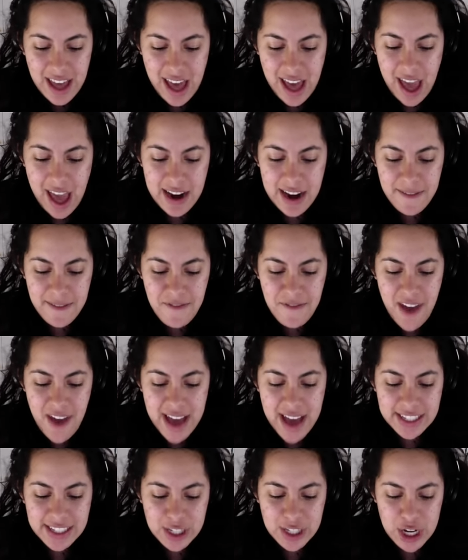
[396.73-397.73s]
Add it
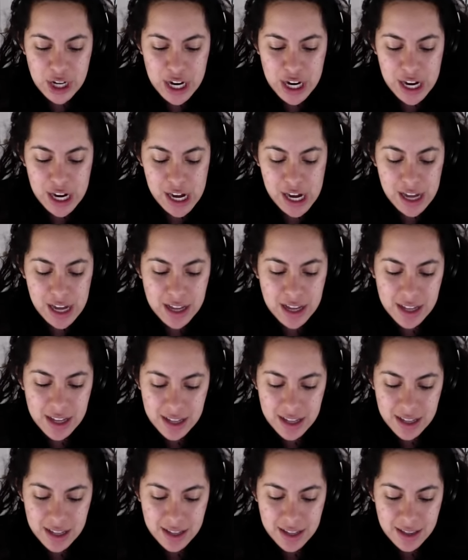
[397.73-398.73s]
faster.
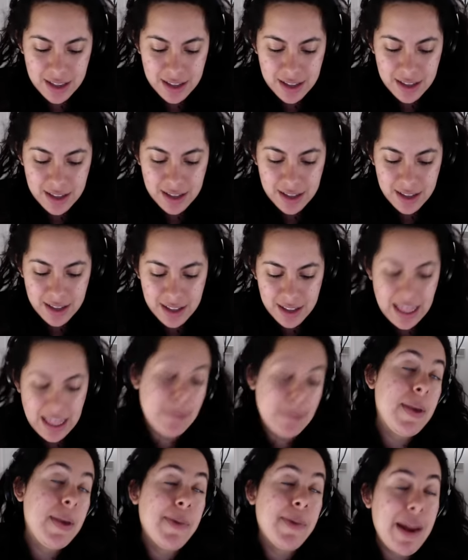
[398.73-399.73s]
Like
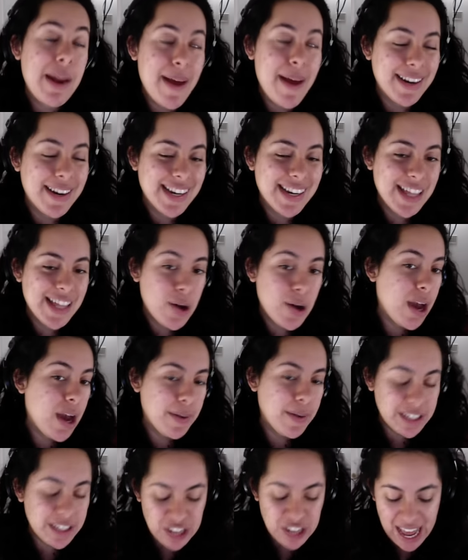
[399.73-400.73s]
me when I'm editing though, I
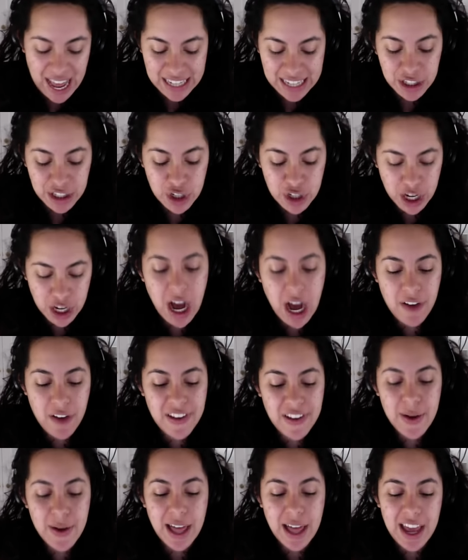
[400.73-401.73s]
always drink
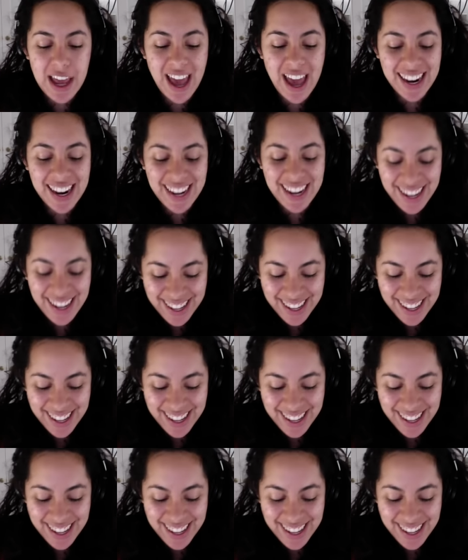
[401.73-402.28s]
coffee while I edit.